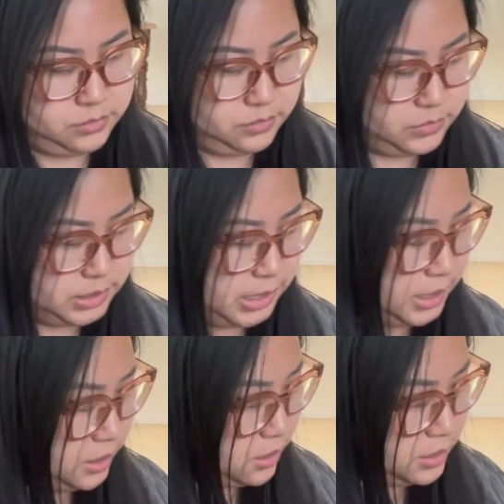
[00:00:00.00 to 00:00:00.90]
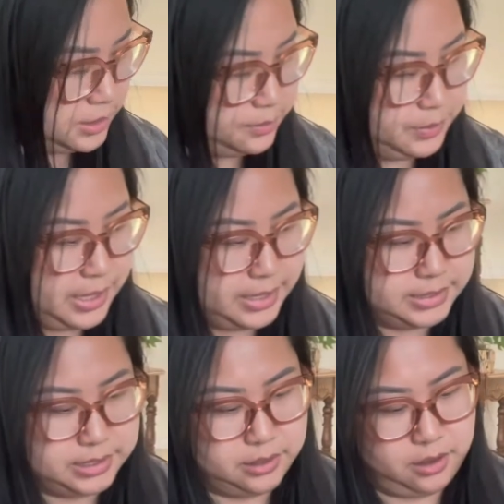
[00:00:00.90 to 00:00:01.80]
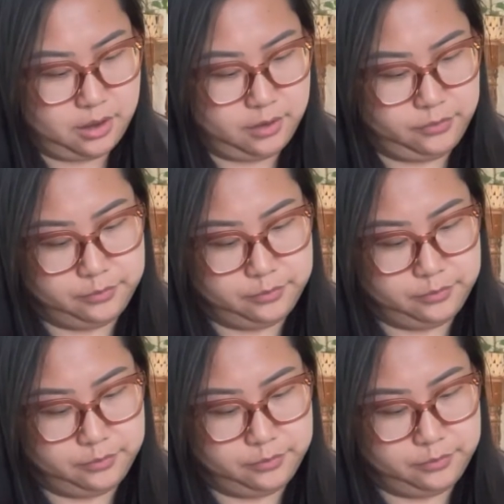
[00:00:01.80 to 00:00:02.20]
I'm taking all the plastic off.